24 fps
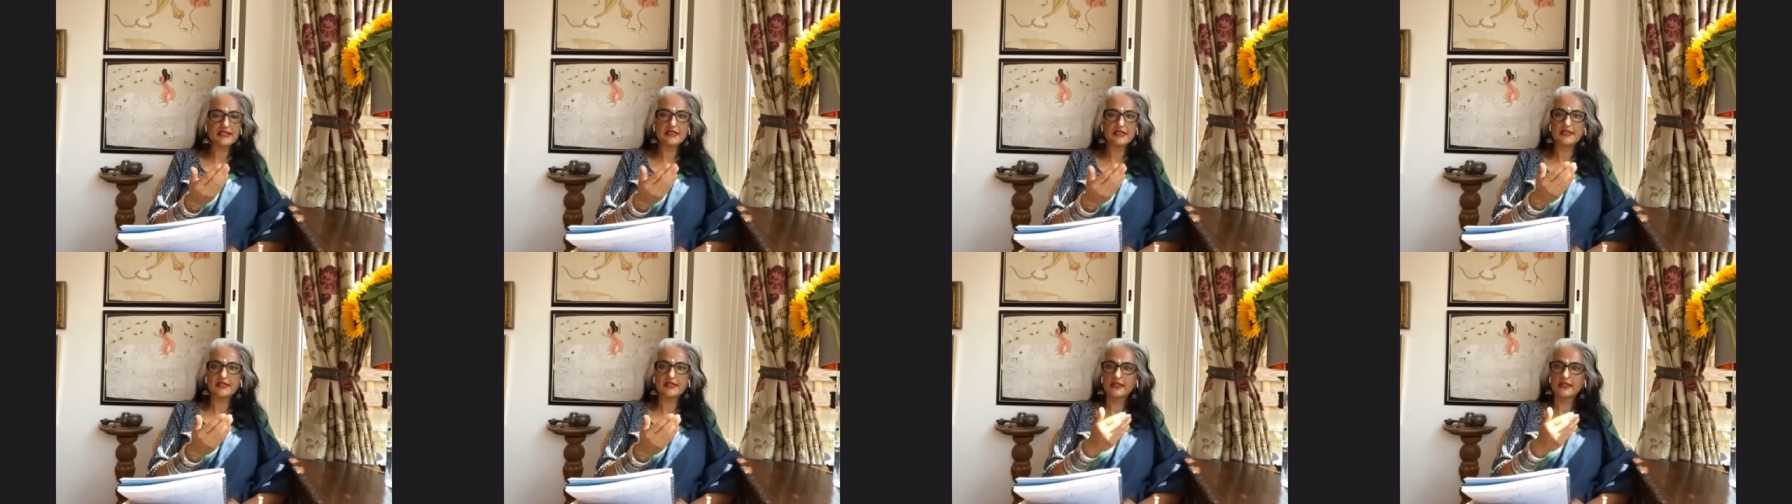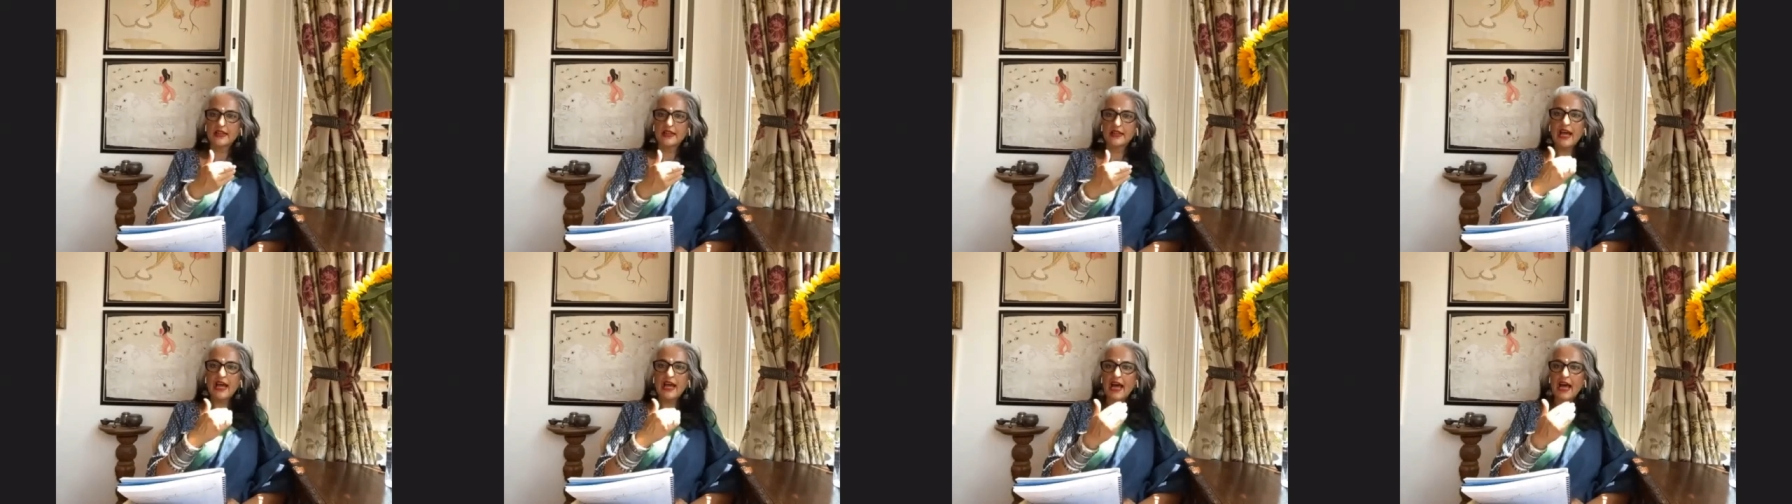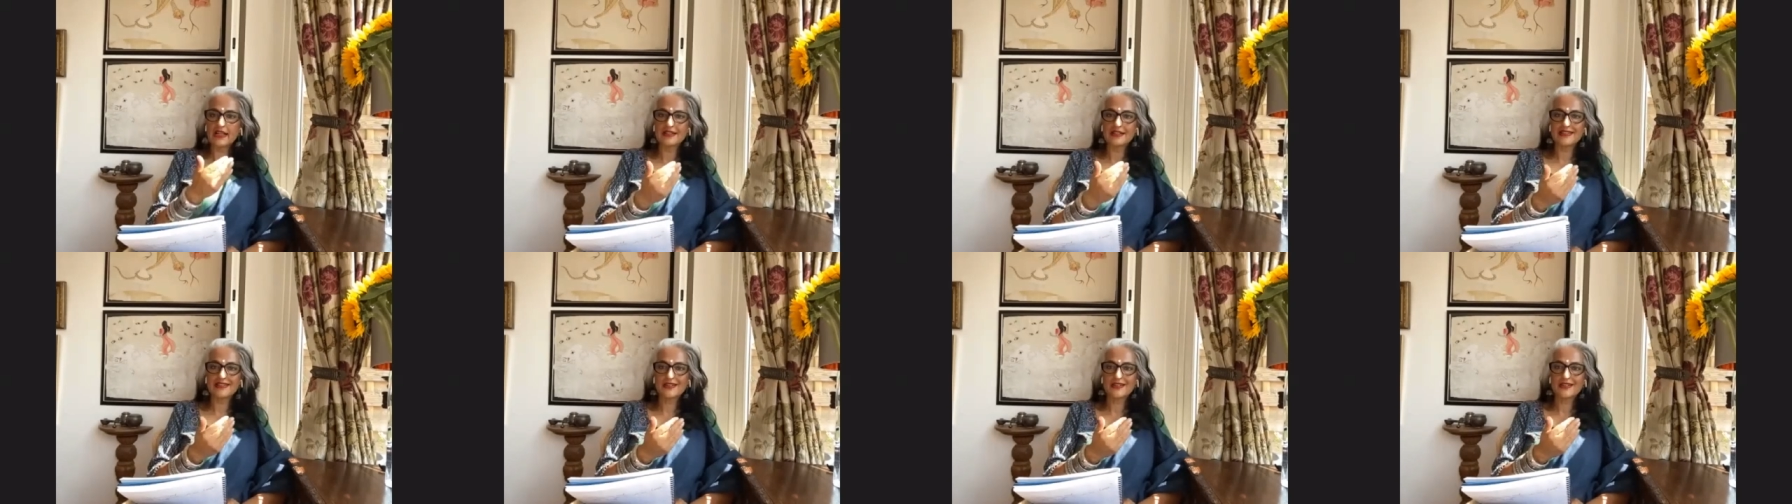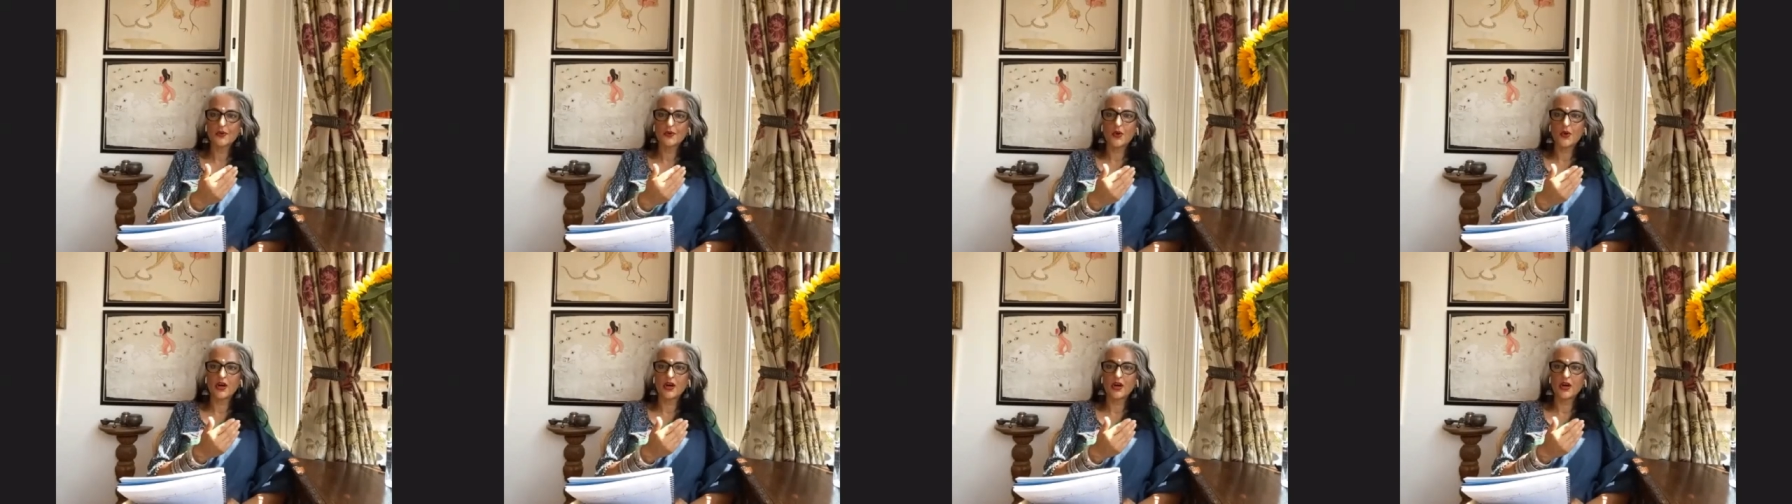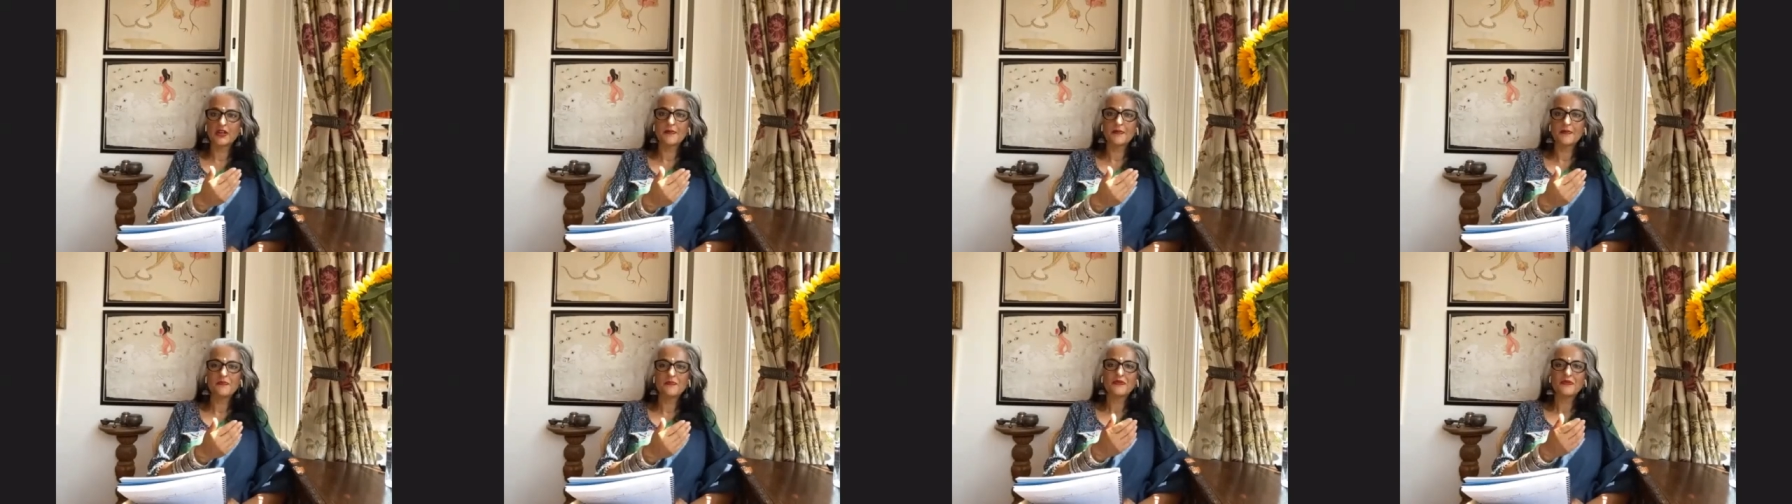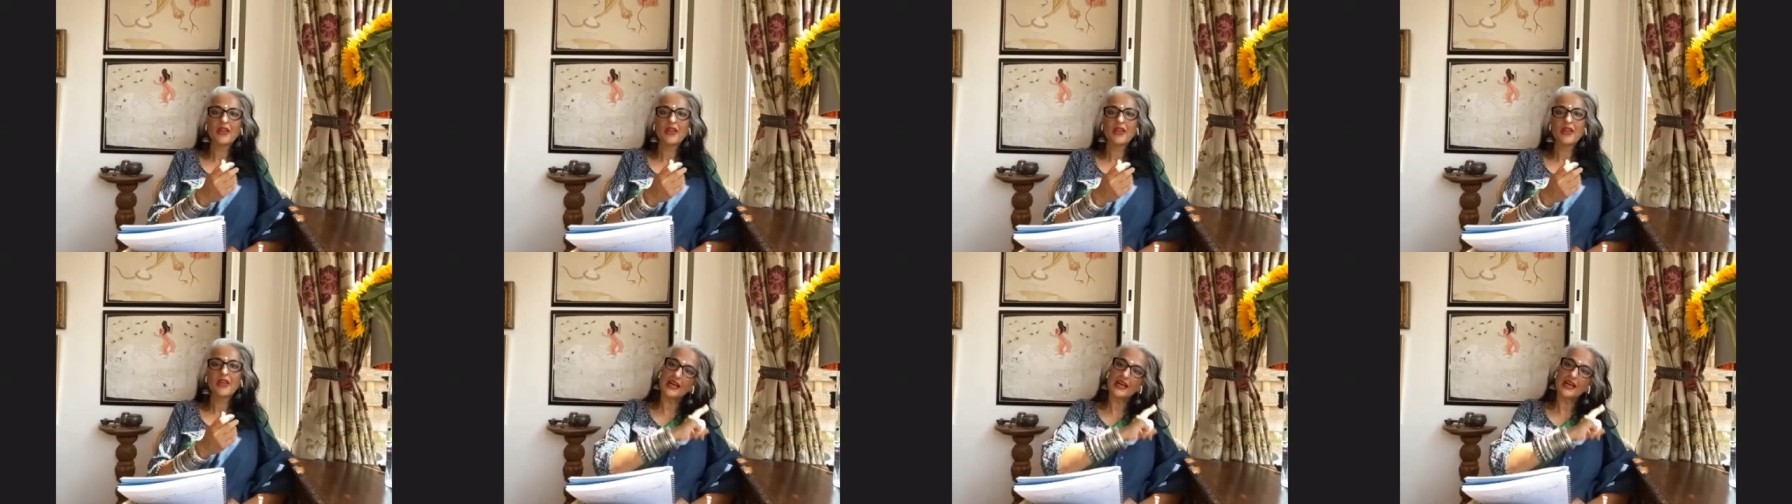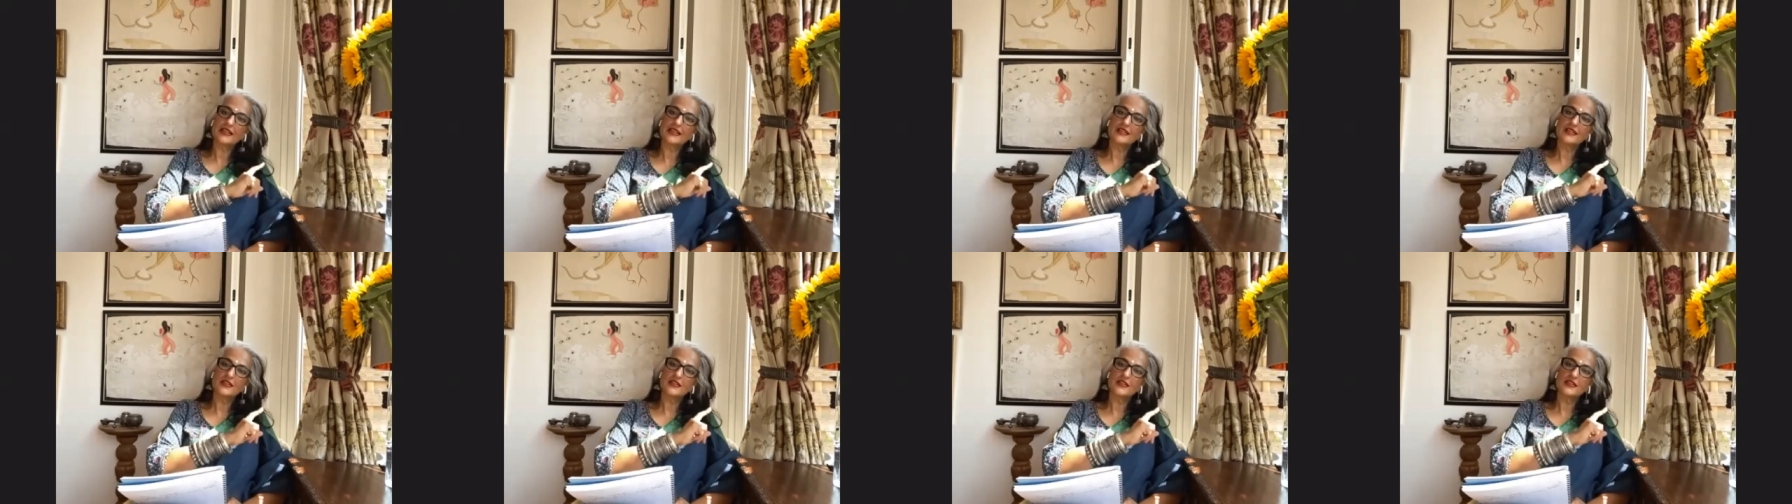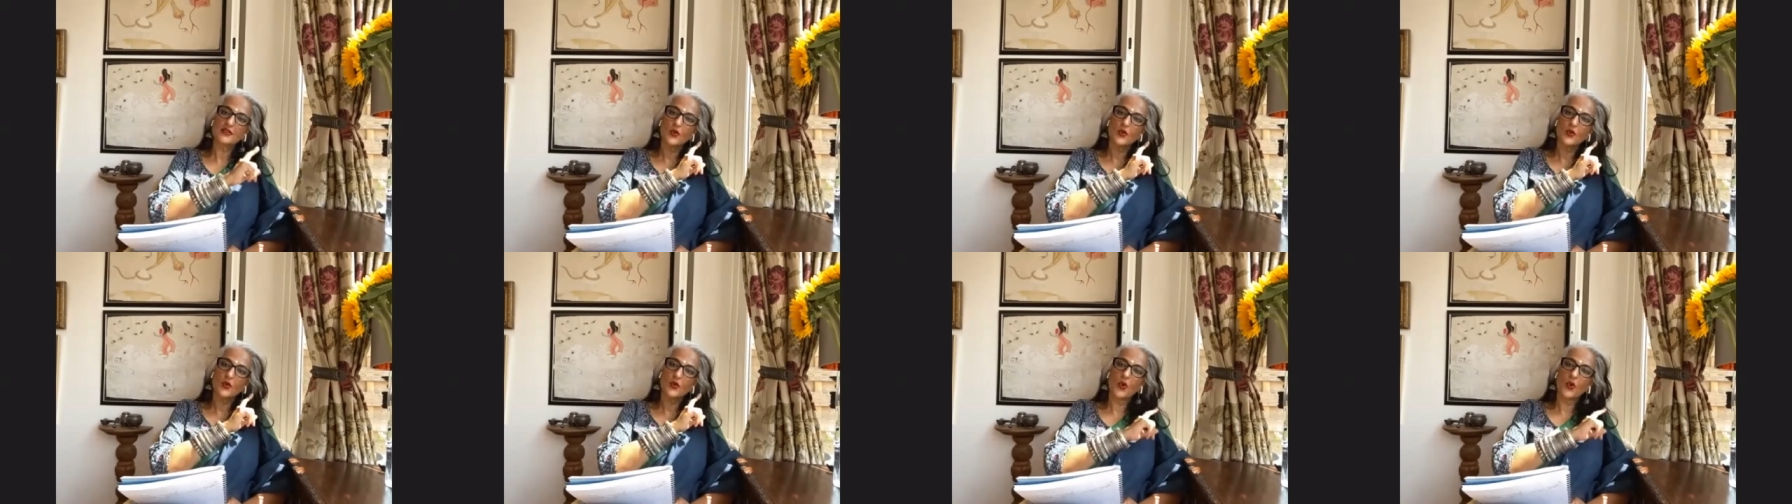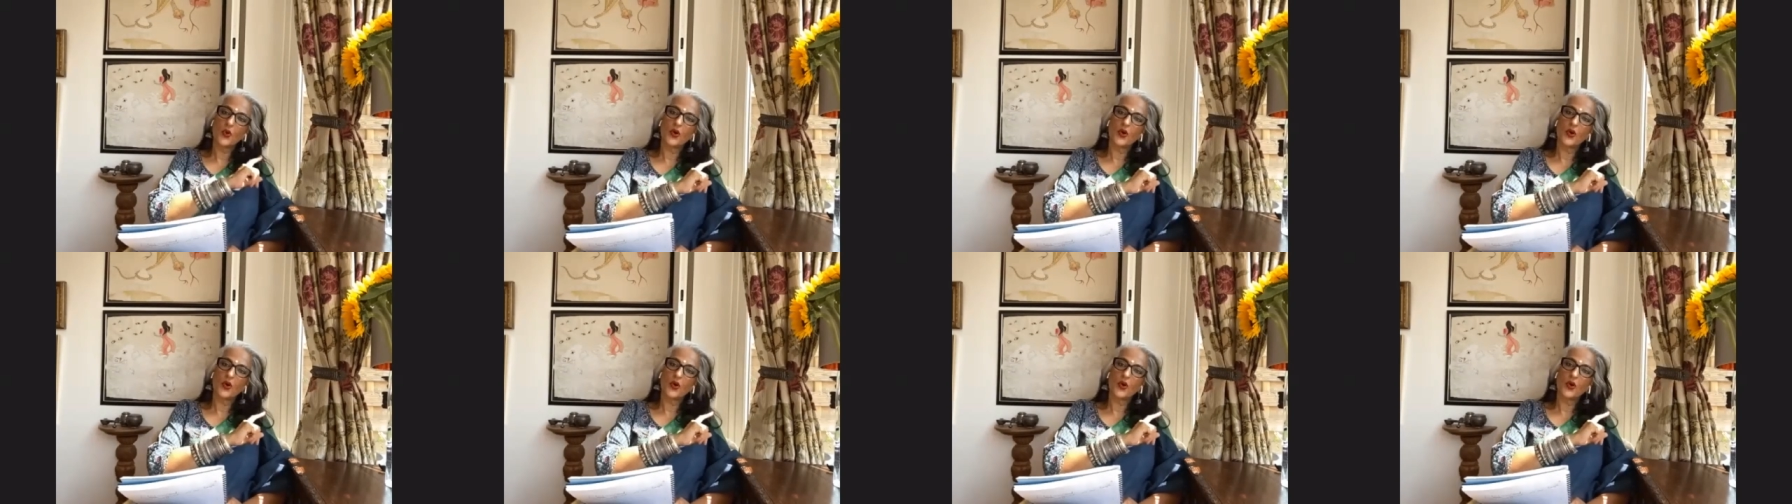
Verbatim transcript: and so on but that is all